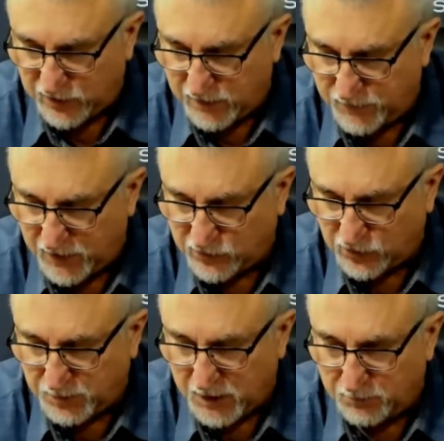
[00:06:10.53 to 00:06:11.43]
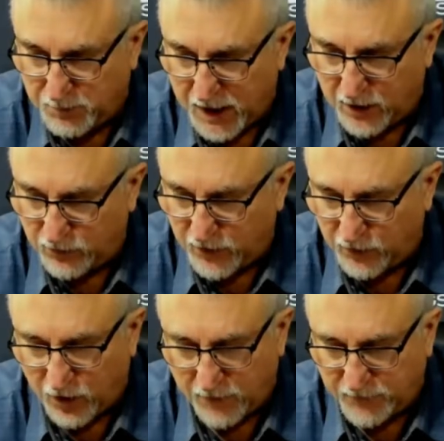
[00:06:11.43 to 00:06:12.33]
defense has been better than
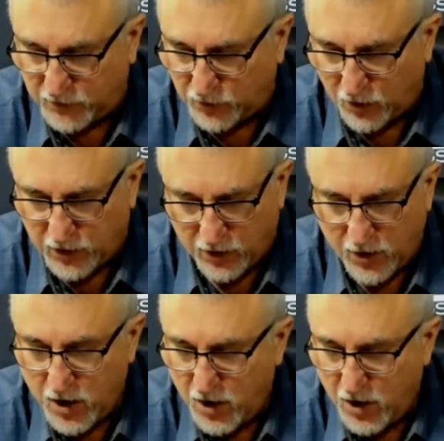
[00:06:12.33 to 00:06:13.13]
their offense all year.